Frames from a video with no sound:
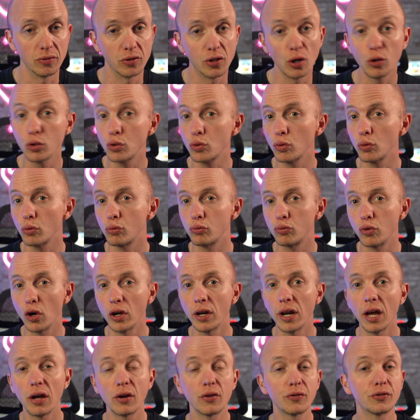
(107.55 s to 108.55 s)
Those will
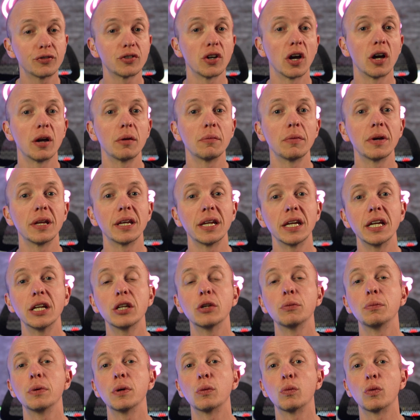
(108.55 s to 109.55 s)
run out of time and
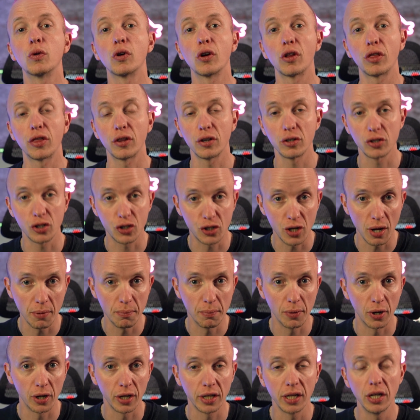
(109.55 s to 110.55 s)
either be worth
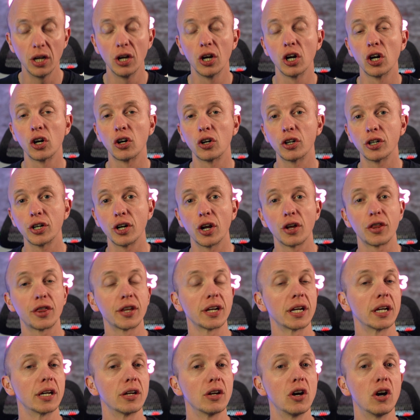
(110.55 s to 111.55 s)
some money or
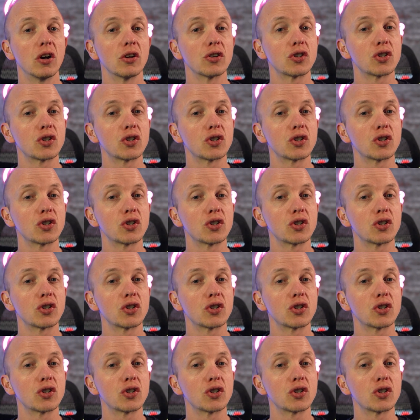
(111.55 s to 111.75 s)
nothing at all.